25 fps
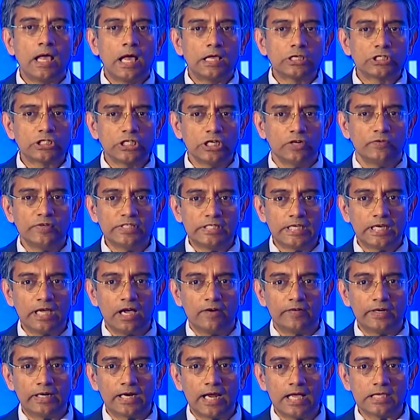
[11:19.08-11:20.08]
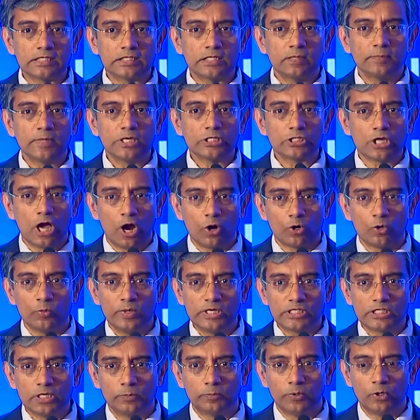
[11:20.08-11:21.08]
servicing our customers, how do we
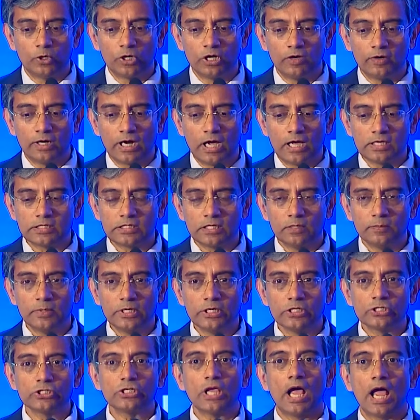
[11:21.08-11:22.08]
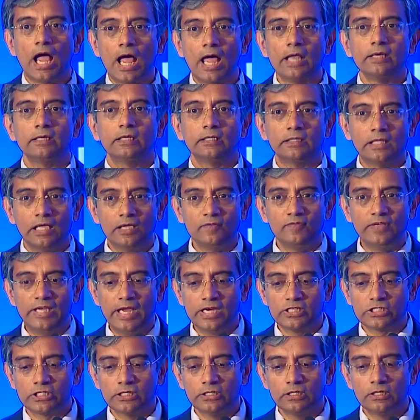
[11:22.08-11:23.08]
support our customers, and the
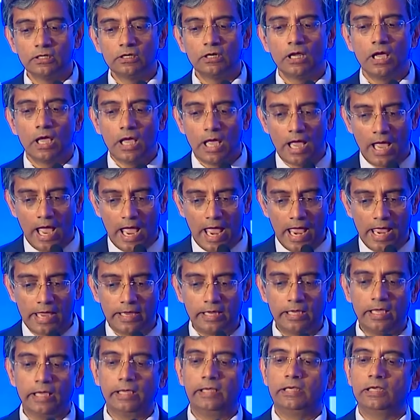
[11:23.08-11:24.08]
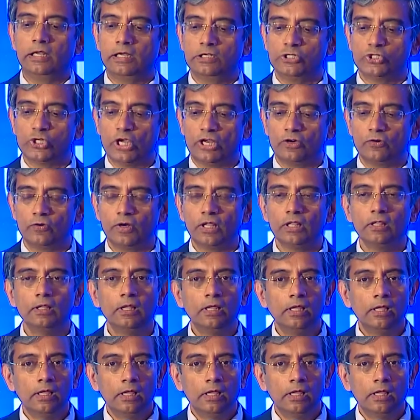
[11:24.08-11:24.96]
aviation in general,